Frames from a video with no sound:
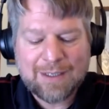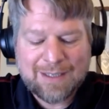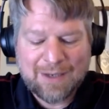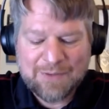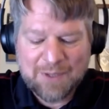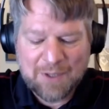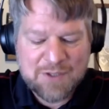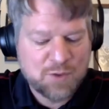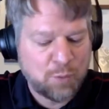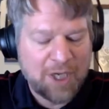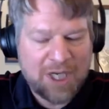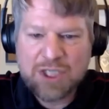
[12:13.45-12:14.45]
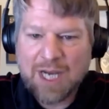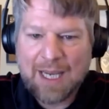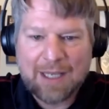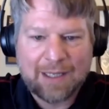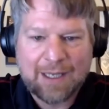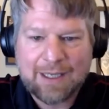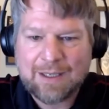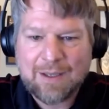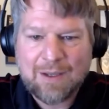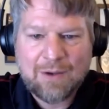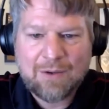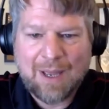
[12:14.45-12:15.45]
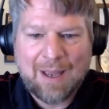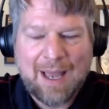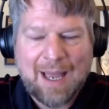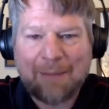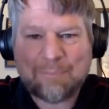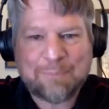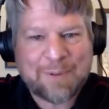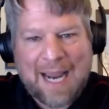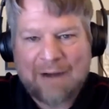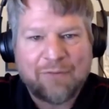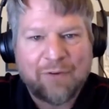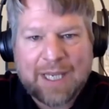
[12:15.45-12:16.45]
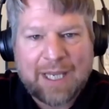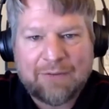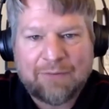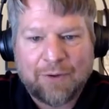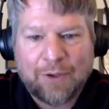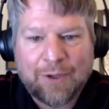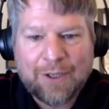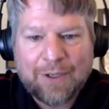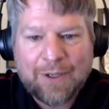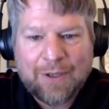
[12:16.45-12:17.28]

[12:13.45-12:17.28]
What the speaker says: Now, is there a switch? I'm kind of forgetful.